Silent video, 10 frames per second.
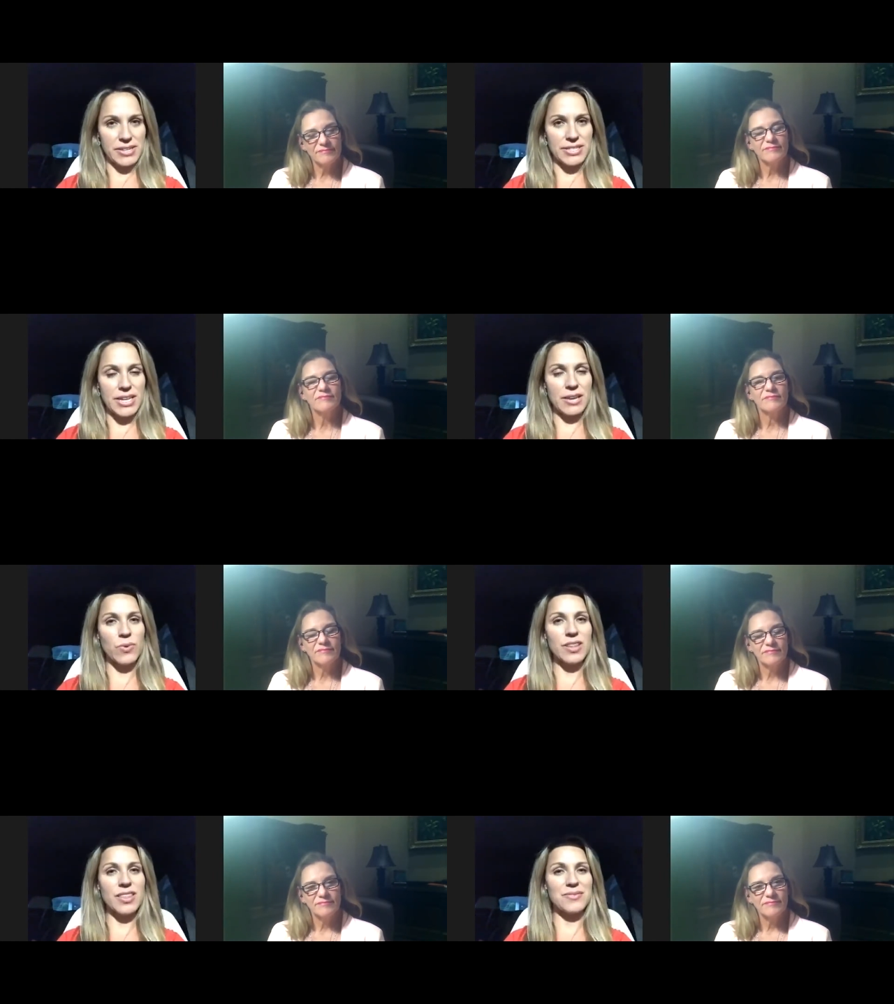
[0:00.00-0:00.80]
Speaker 1: And one
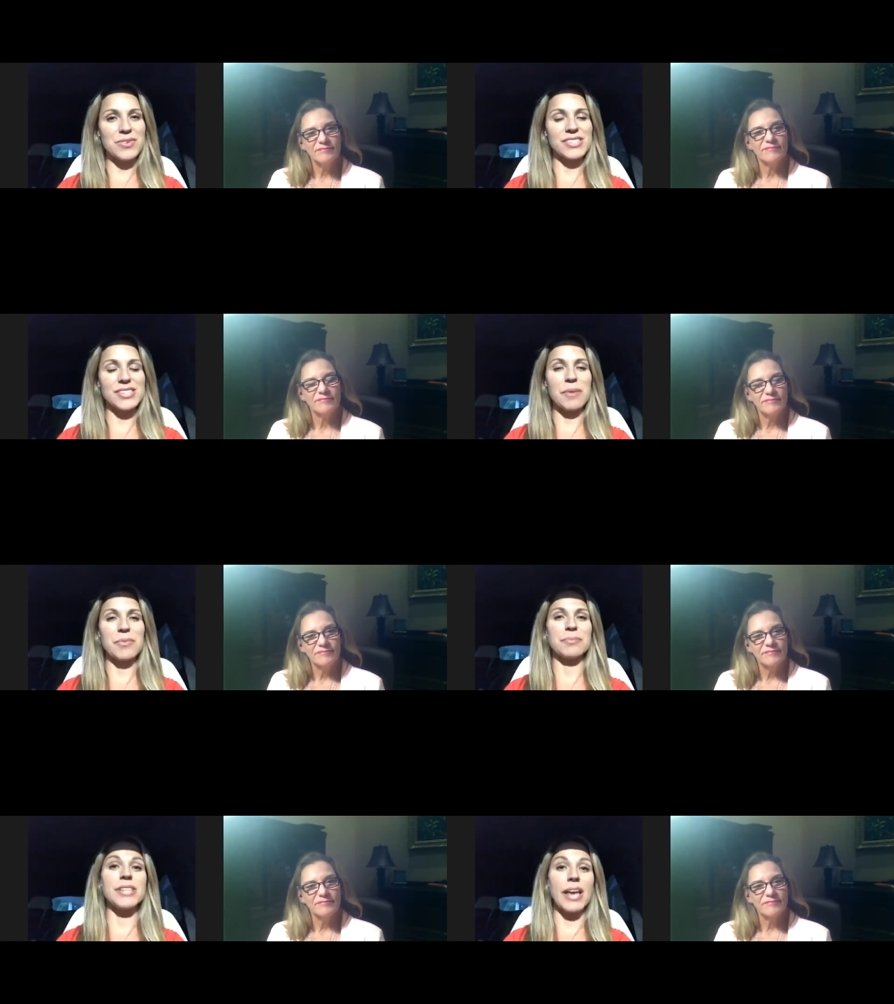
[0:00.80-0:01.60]
of the reasons I'm
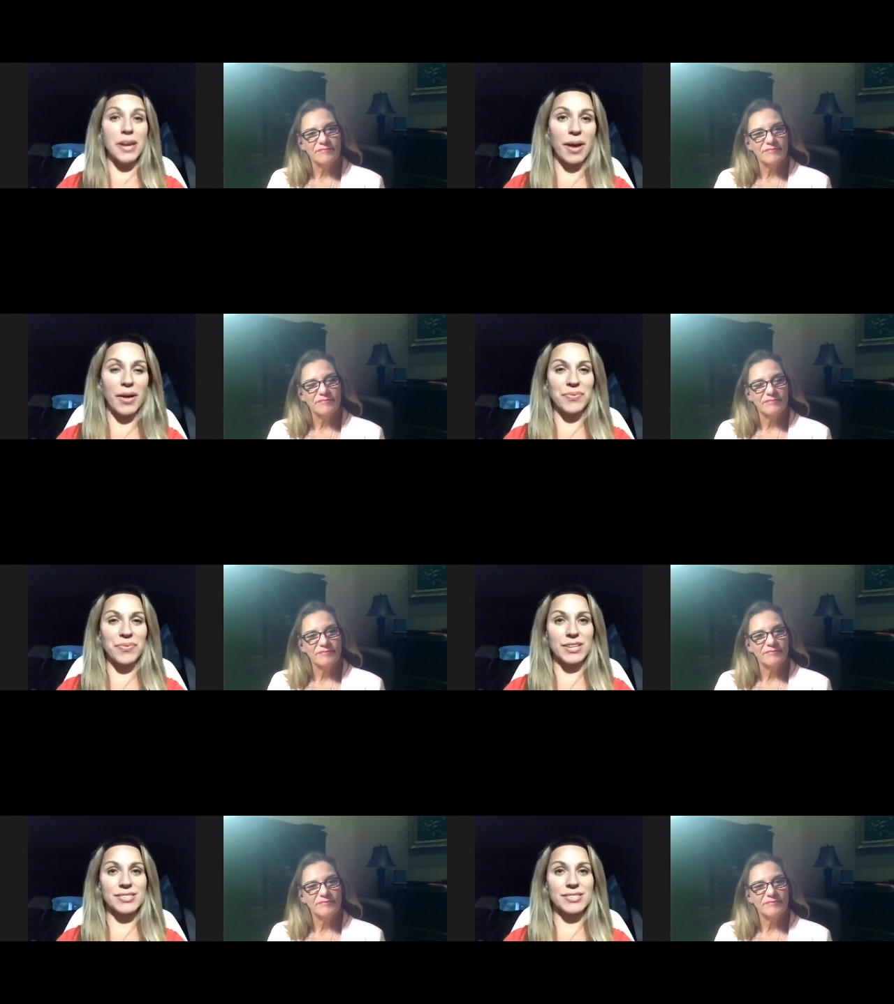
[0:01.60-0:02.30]
upset about this